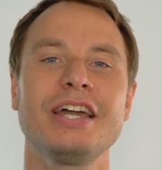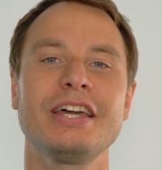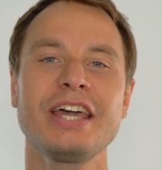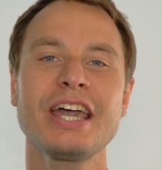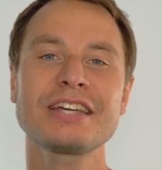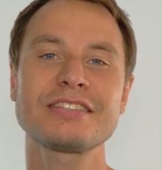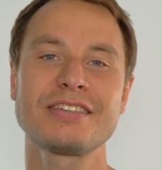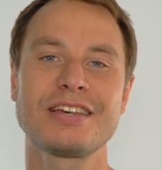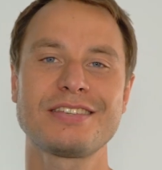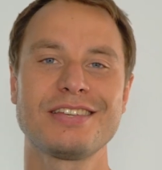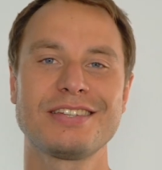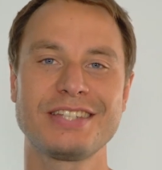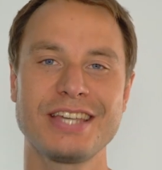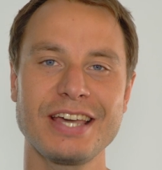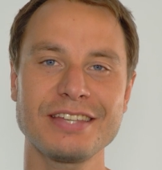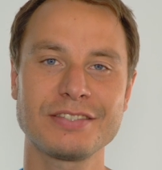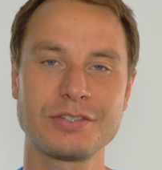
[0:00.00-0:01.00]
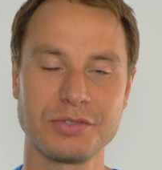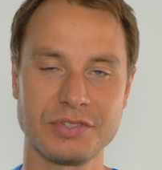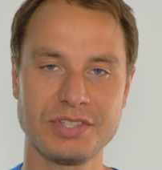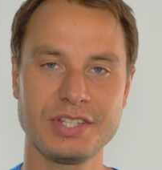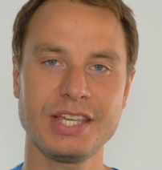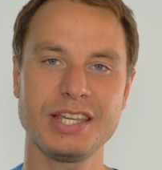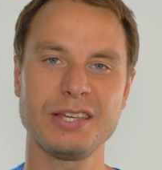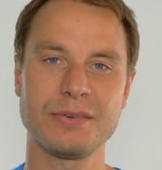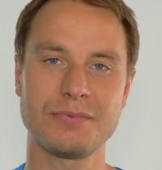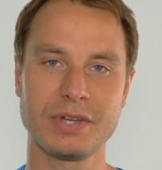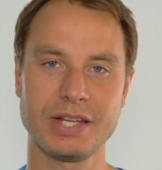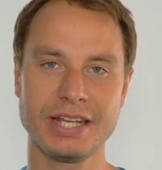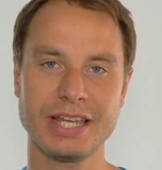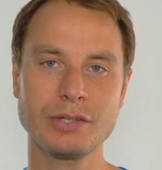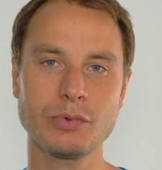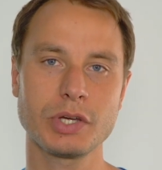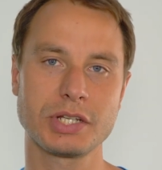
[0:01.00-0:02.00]
It acts as a test to see if a
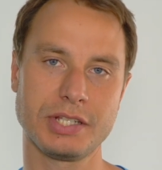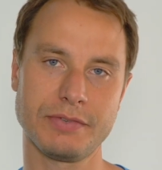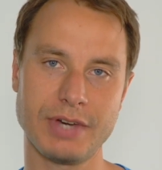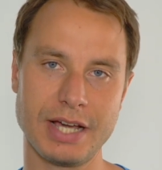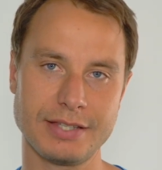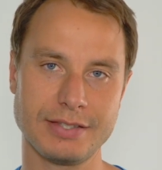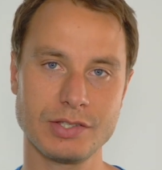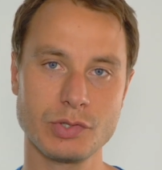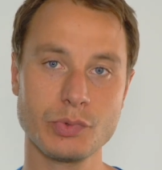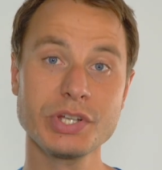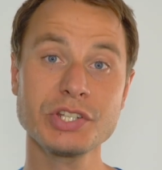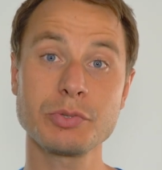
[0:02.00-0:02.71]
network device is